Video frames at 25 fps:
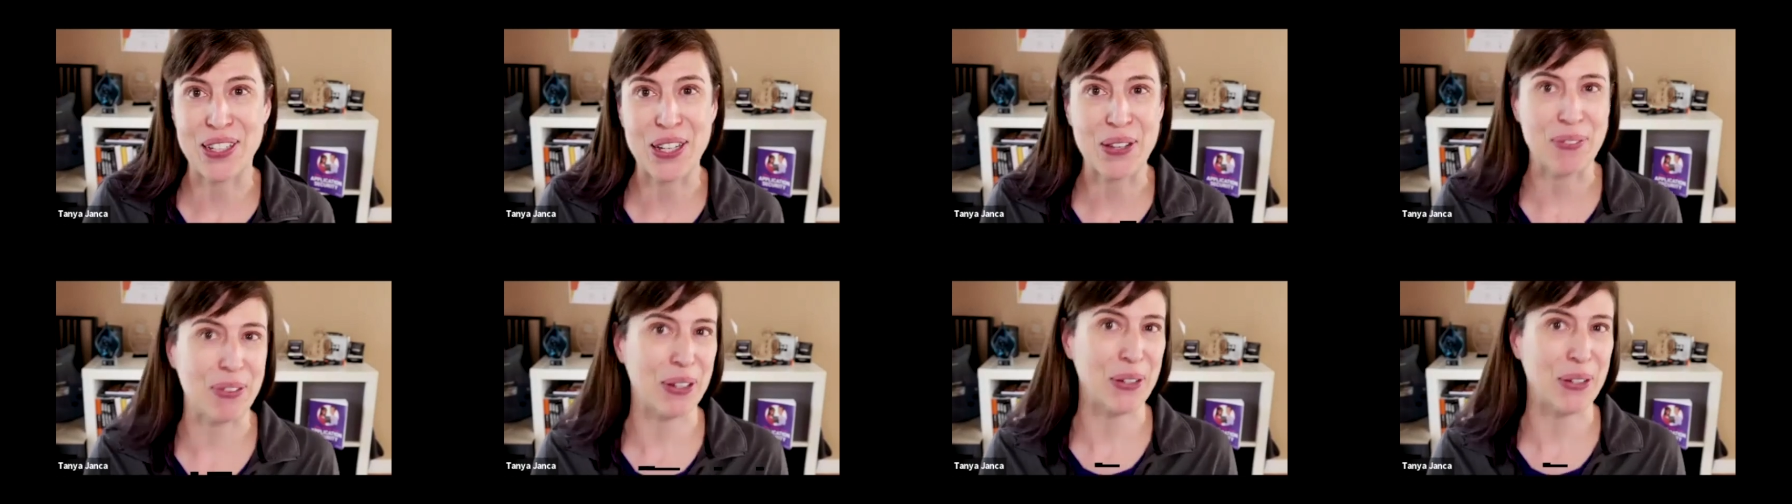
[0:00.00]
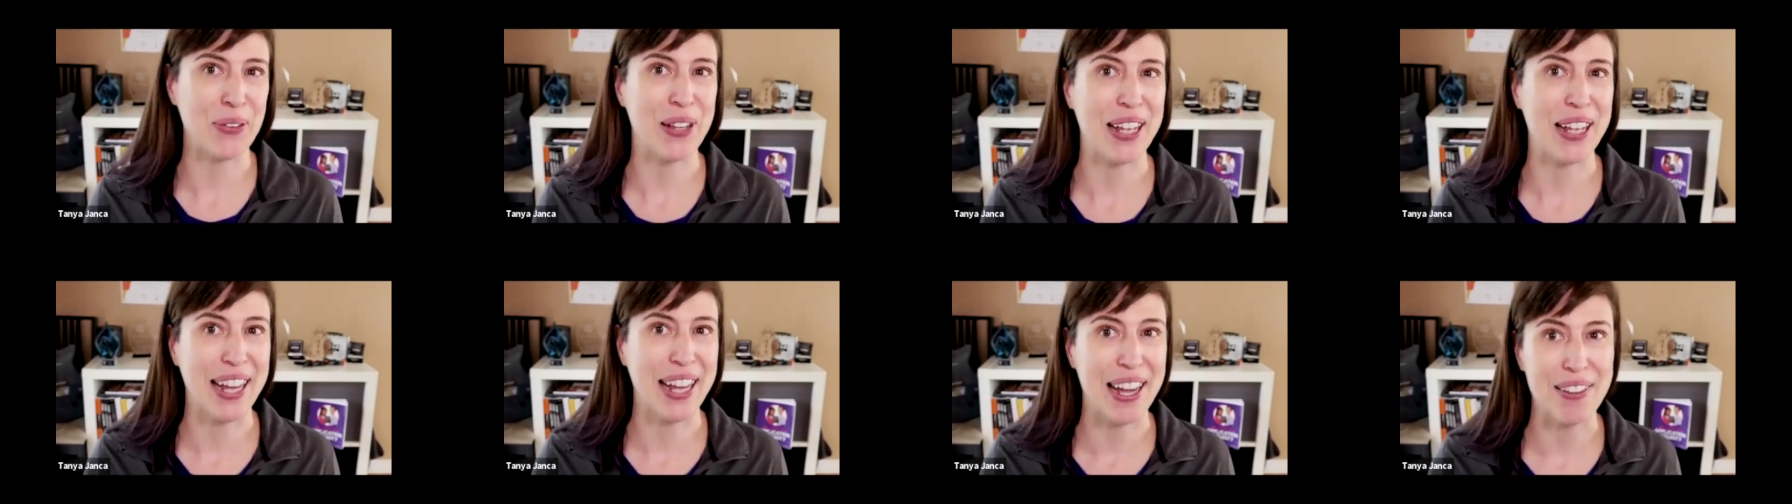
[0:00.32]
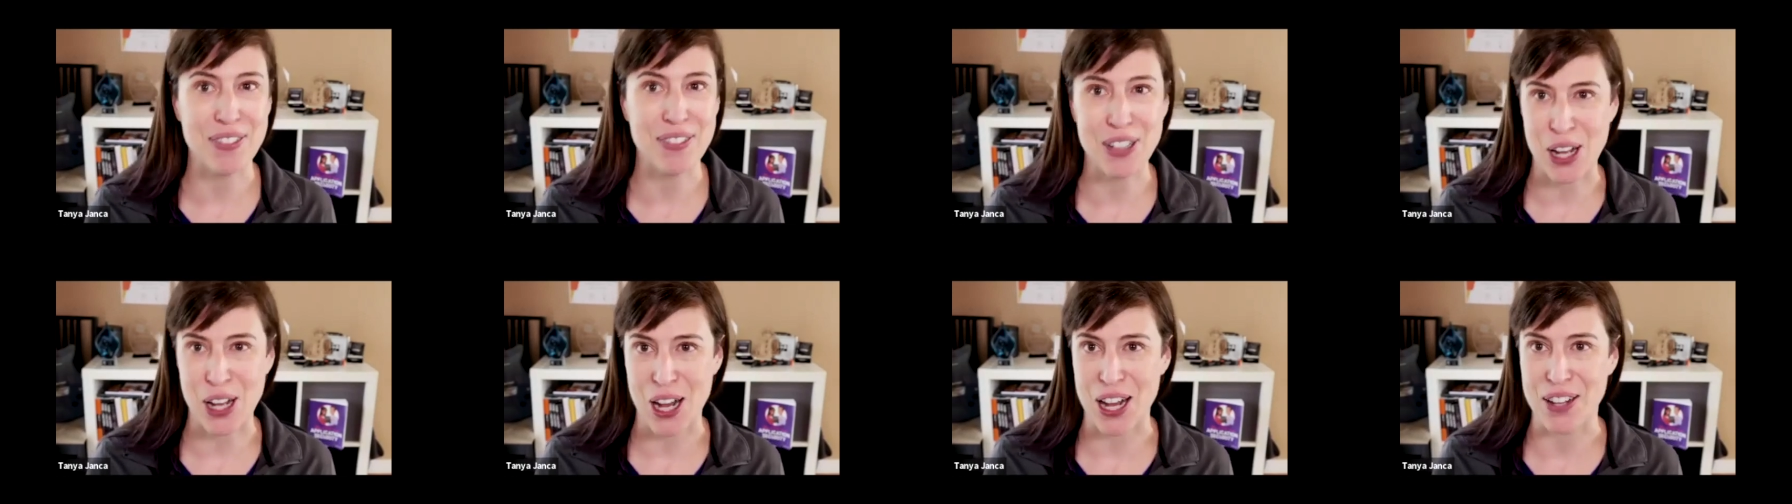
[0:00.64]
I'm like, Well, I have a
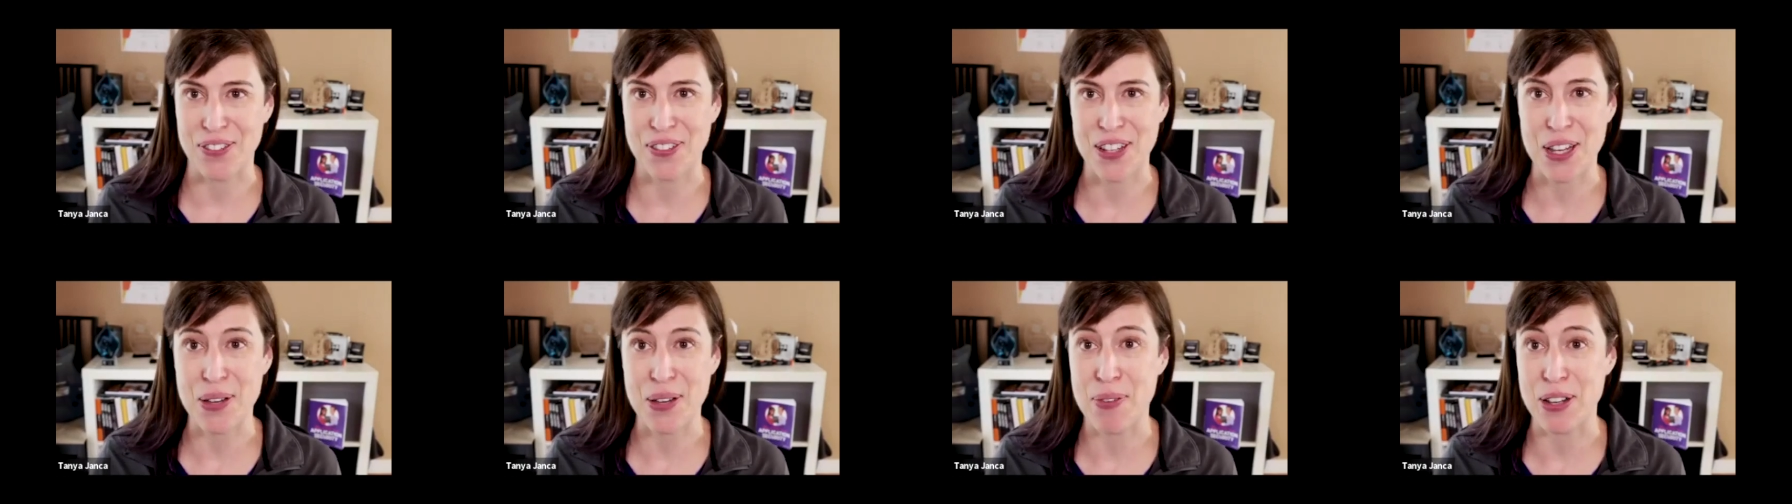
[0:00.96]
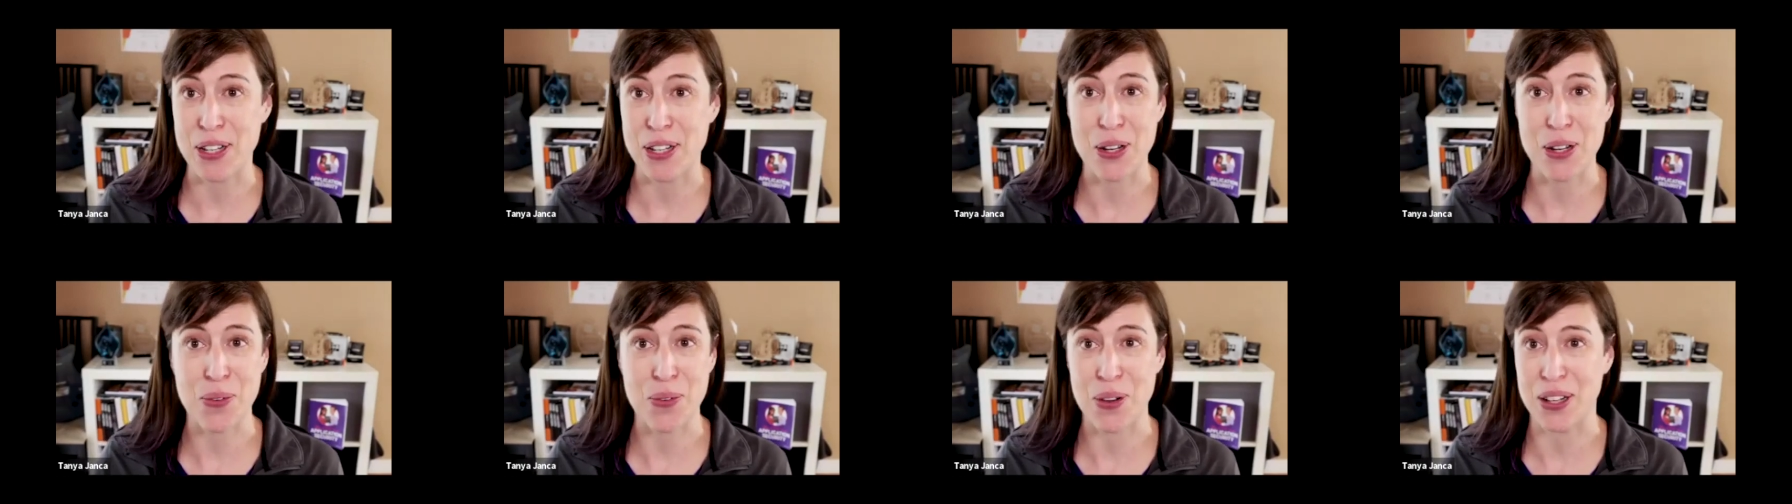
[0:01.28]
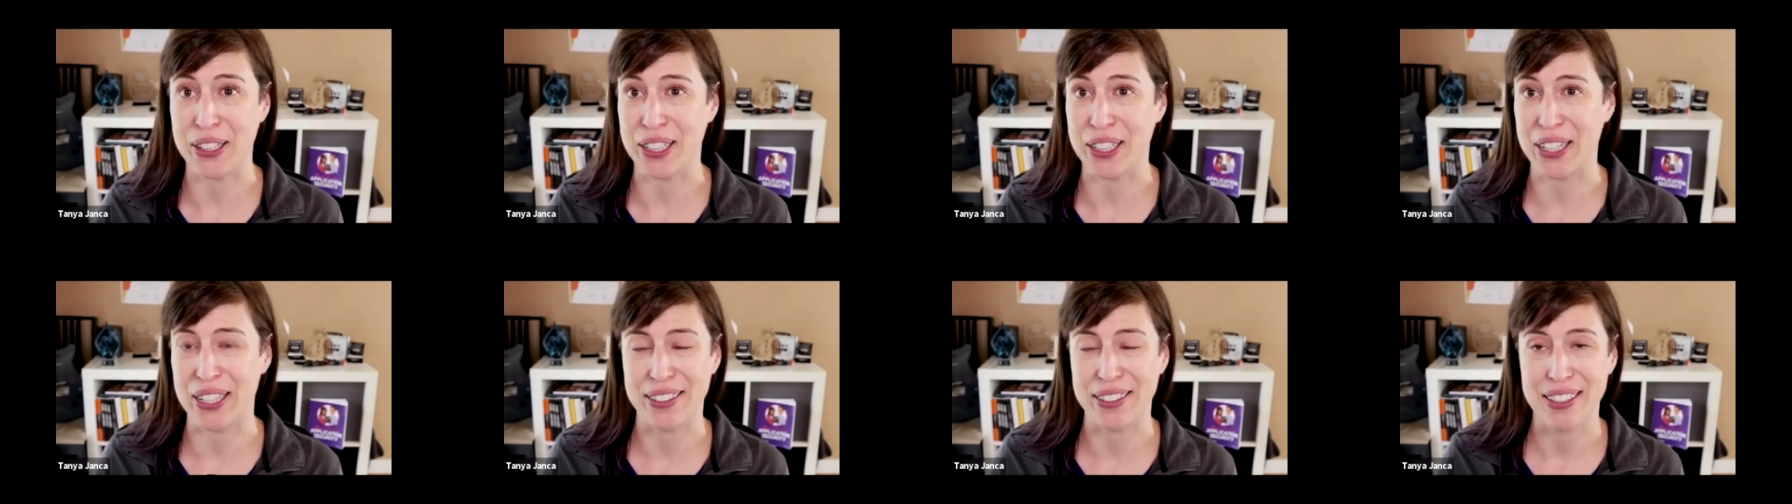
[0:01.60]
coffee, but do you want
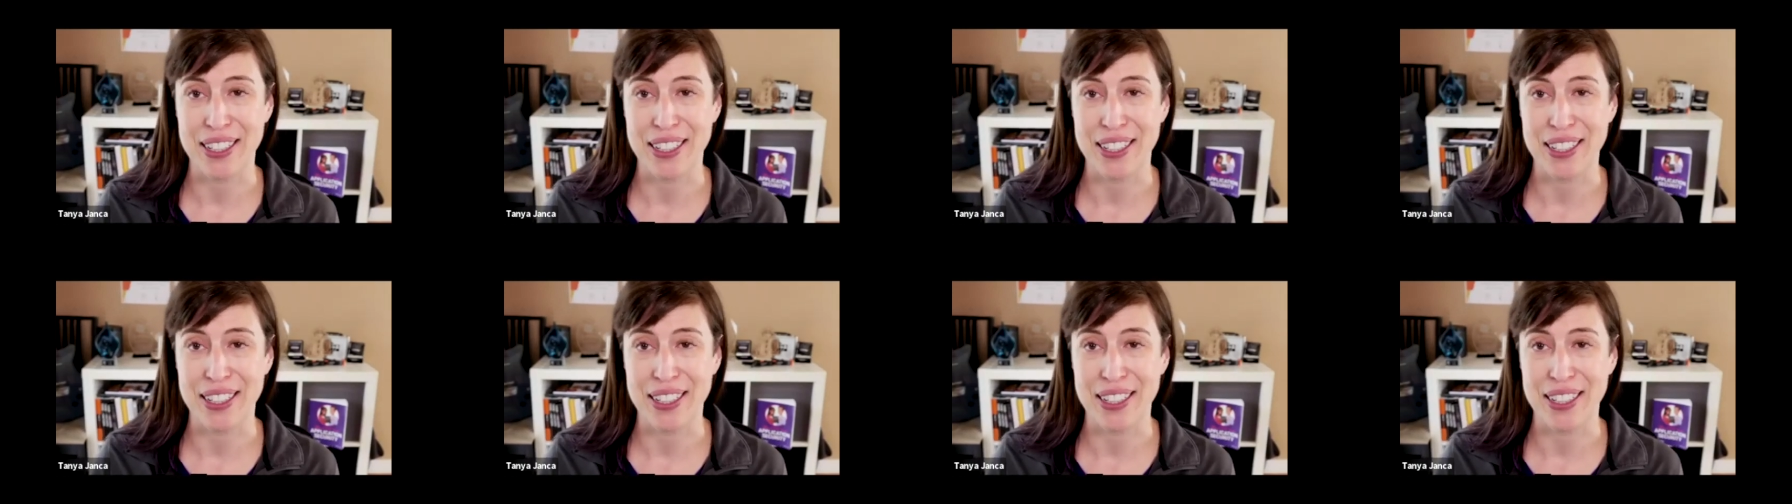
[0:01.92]
to